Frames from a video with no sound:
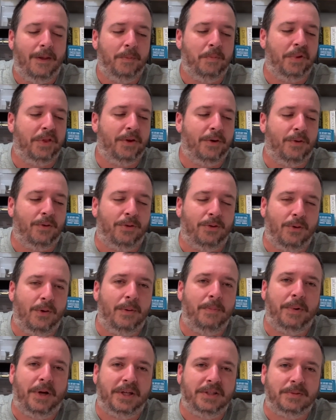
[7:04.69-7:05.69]
but there are 3
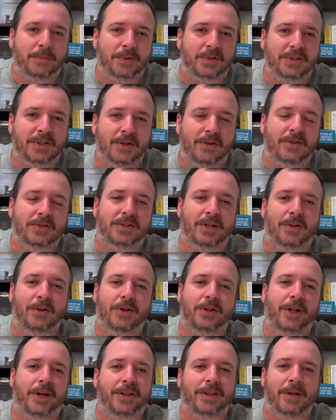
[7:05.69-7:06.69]
possible stickers that
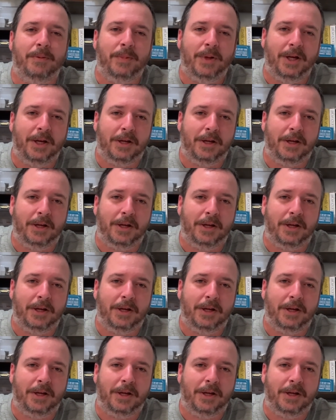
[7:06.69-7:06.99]
look like they'd be